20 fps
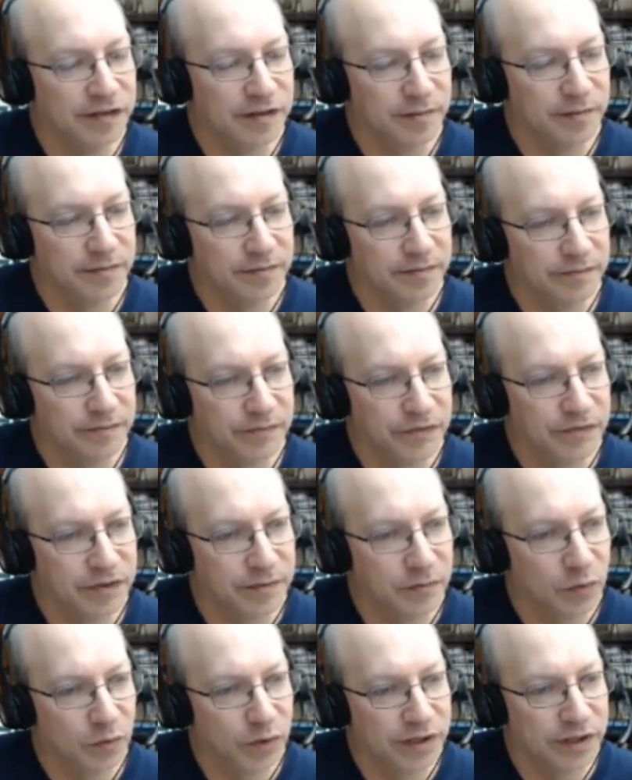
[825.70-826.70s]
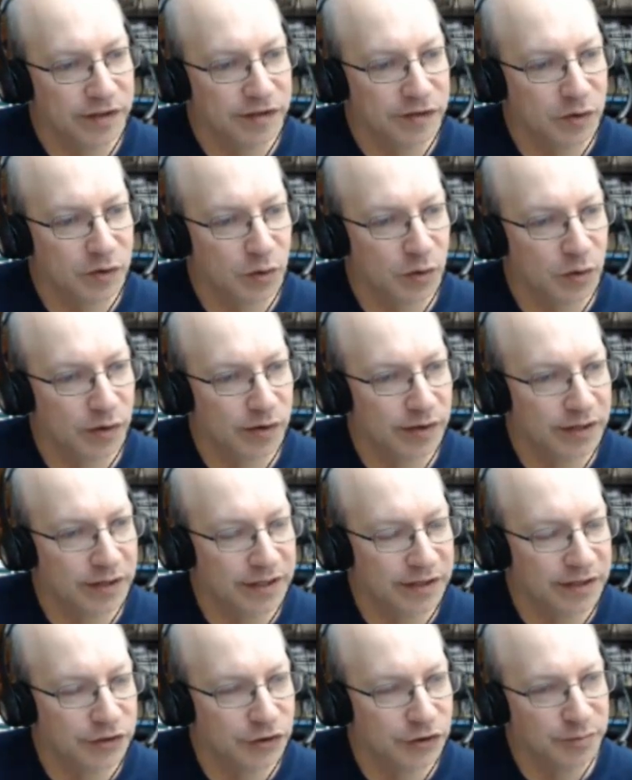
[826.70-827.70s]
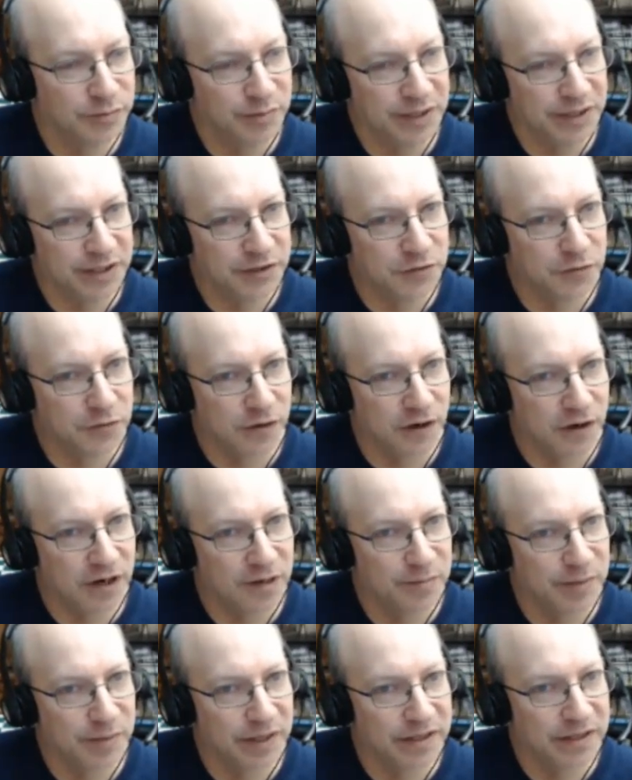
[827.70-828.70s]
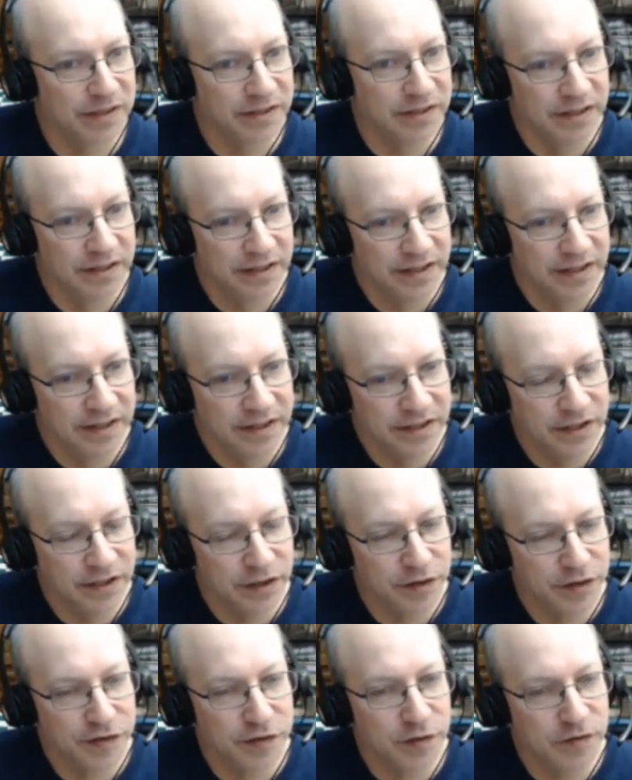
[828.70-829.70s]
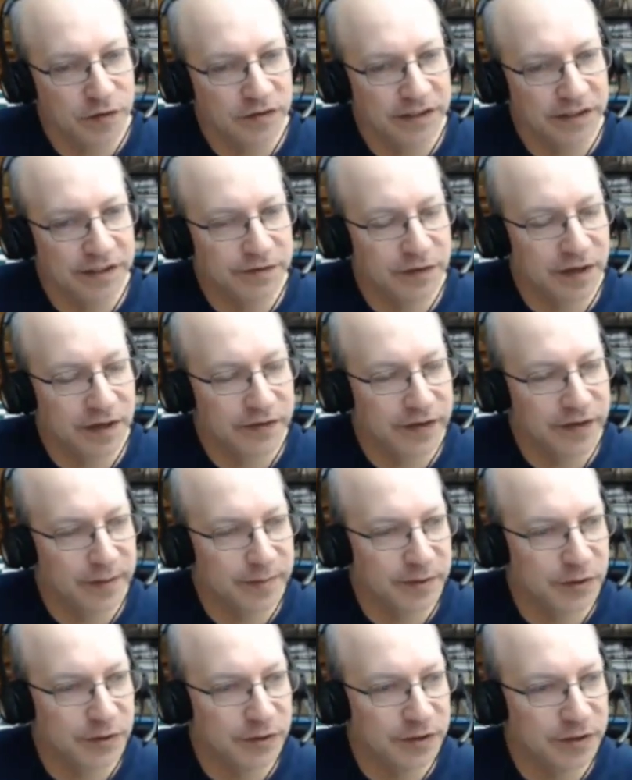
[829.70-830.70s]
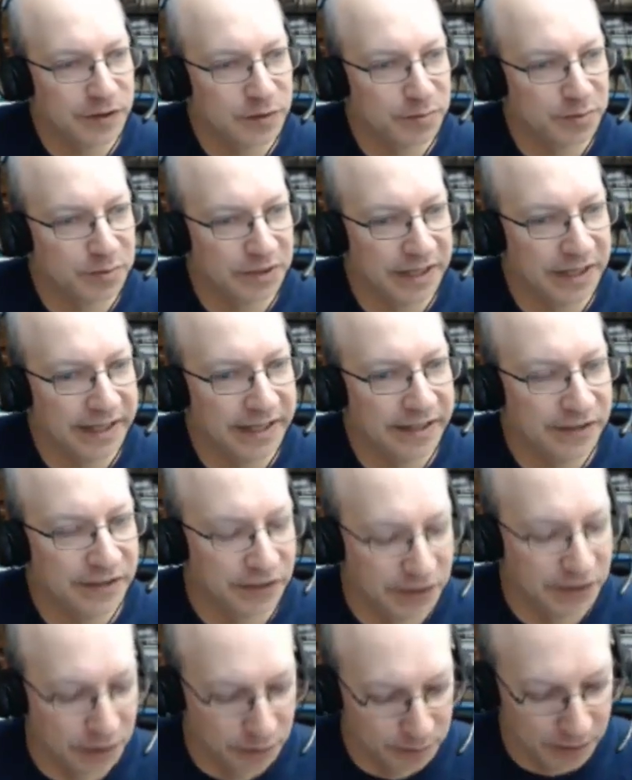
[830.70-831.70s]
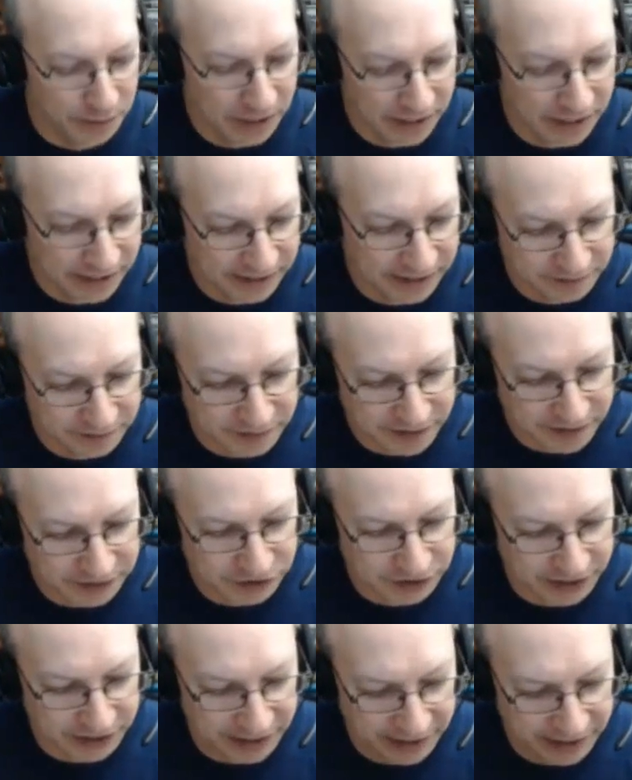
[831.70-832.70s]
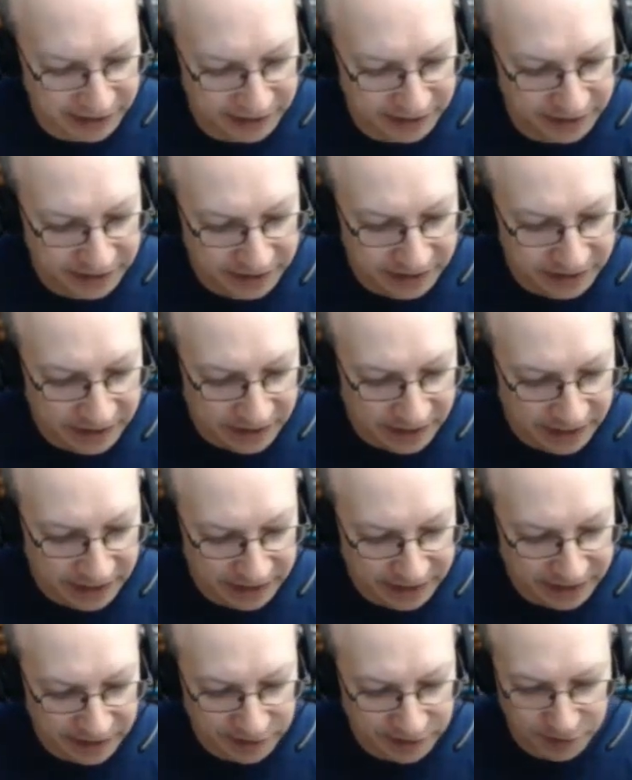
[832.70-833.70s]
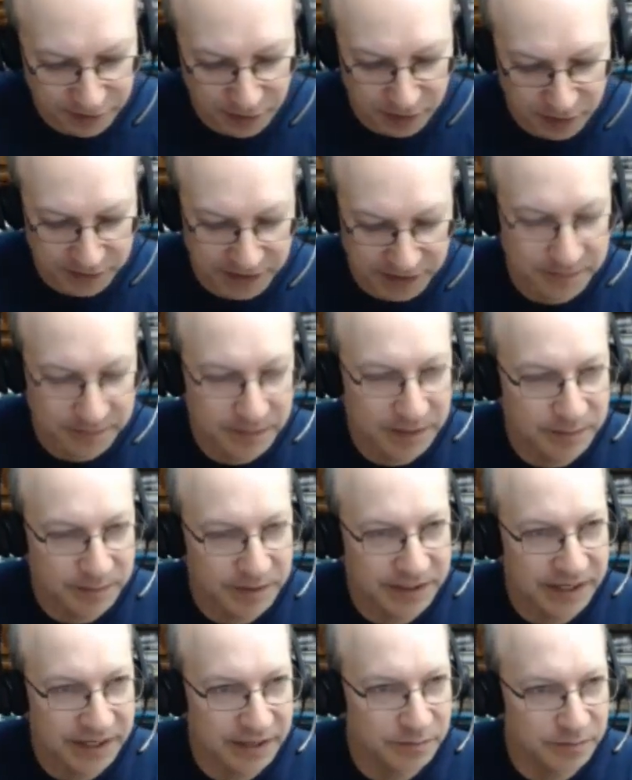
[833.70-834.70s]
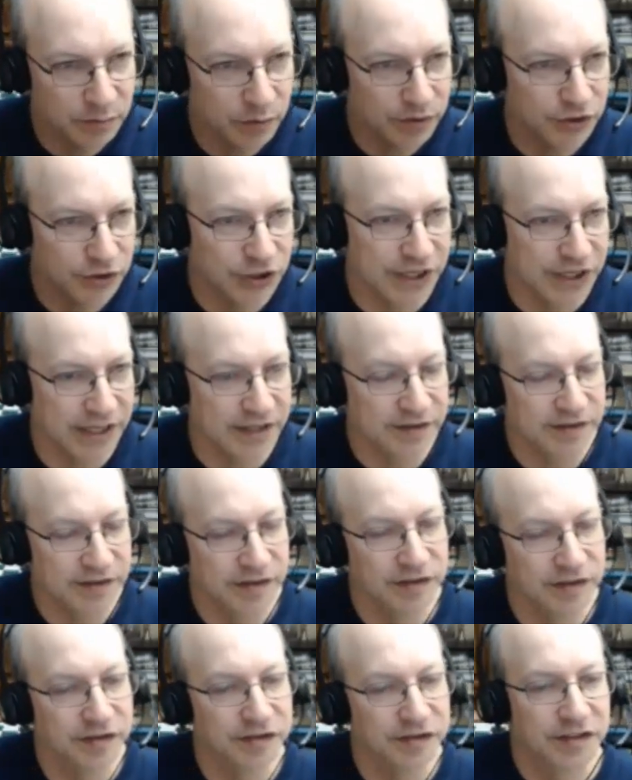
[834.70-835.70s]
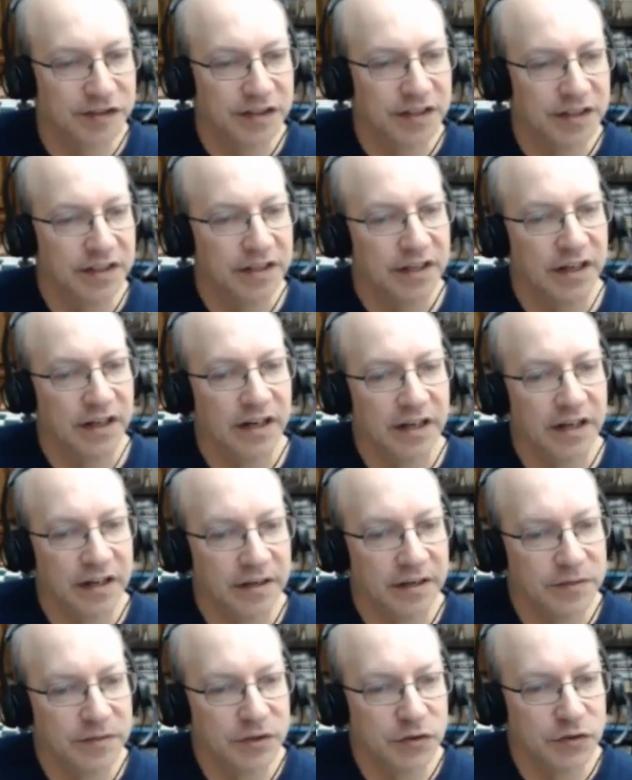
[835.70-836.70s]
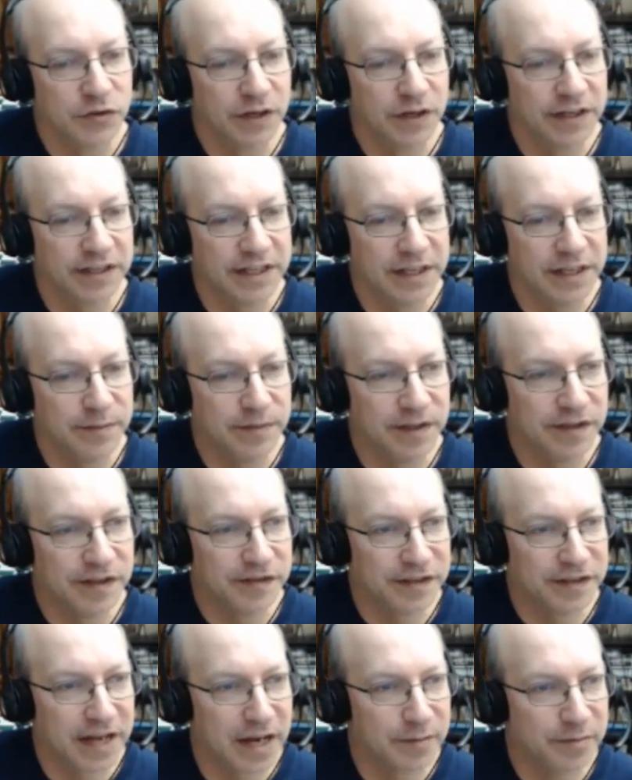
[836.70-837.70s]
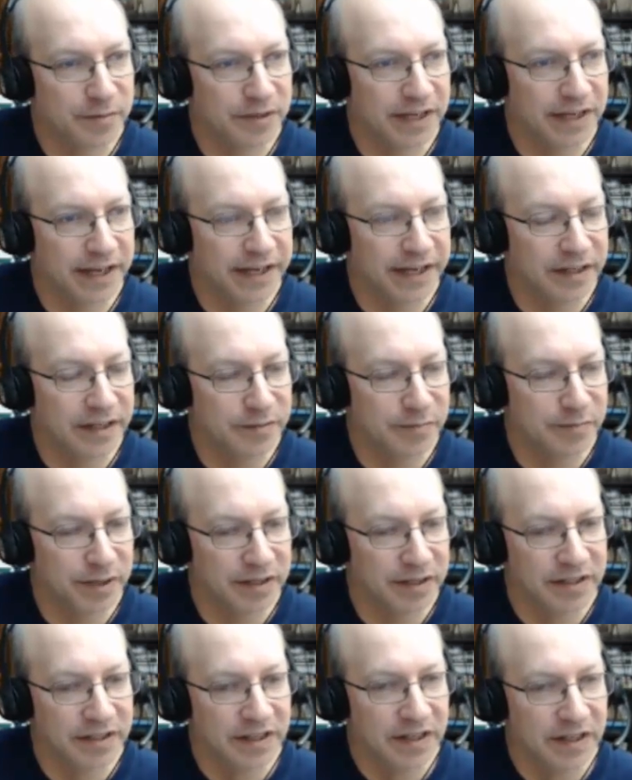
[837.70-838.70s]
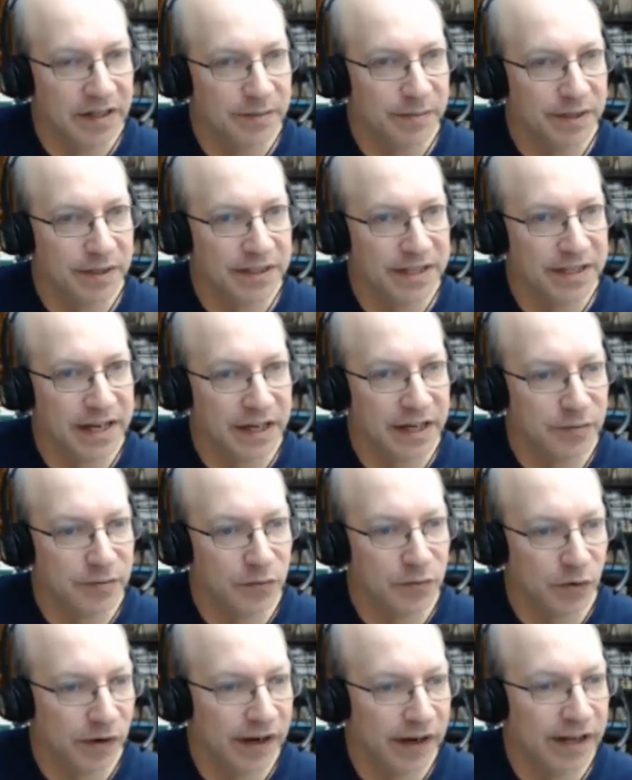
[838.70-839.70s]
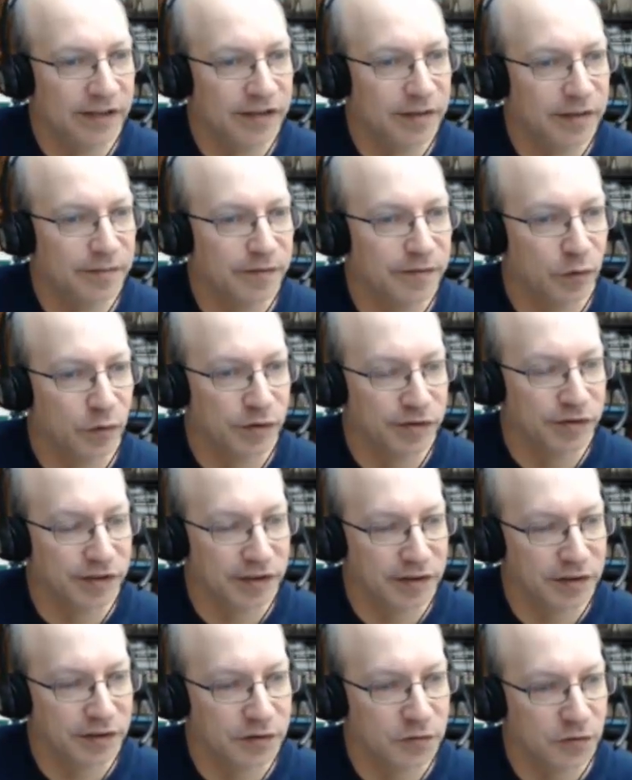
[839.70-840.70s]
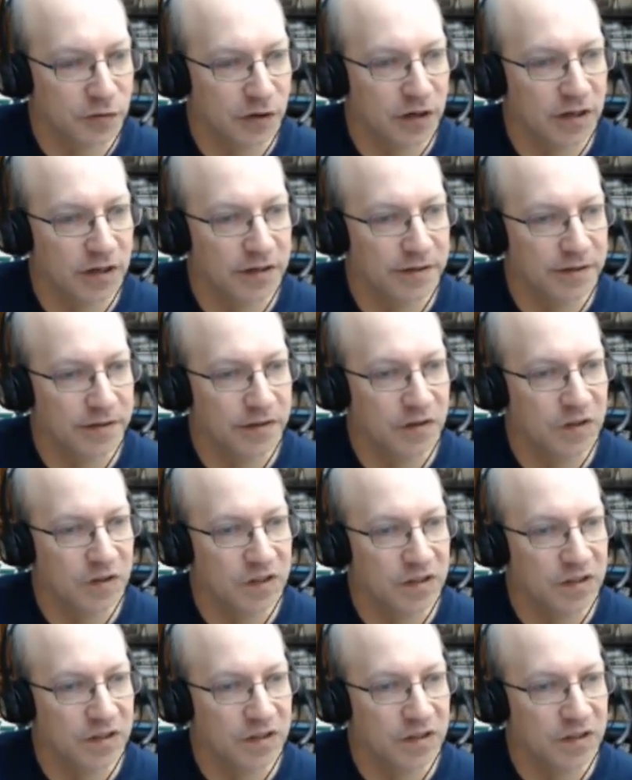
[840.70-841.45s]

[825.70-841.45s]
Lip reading: some wins scored. It should be a draw, but certainly if you have opportunity to play it, you don't mind. Vachier, I guess, thought that maybe he had more chances to try to keep things complicated, but Nakamura ends up forcing the draw.